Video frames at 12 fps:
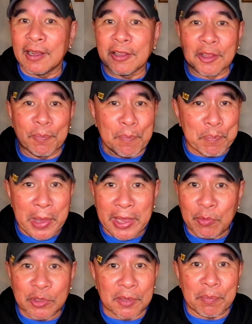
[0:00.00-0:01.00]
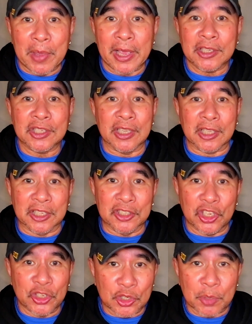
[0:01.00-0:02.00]
The bay was a mess. It
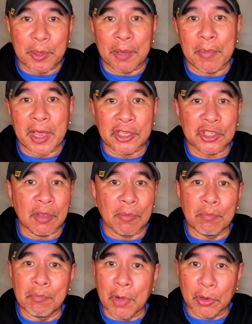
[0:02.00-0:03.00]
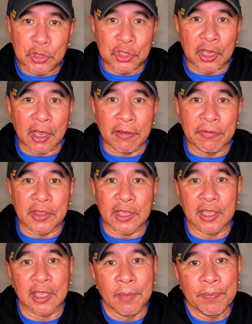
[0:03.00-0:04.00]
continues to be a mess. Most of
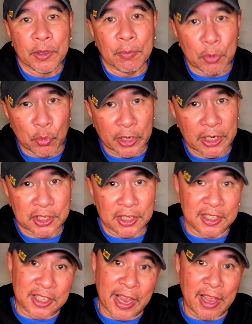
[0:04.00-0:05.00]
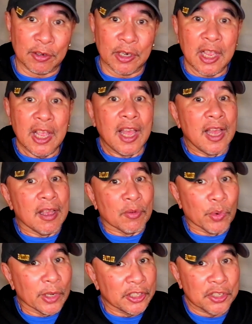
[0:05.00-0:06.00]
the marinas in town
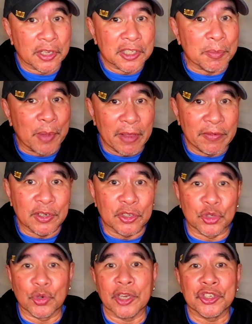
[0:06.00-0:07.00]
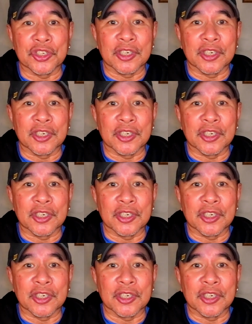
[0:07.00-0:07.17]
really took some heavy destruction.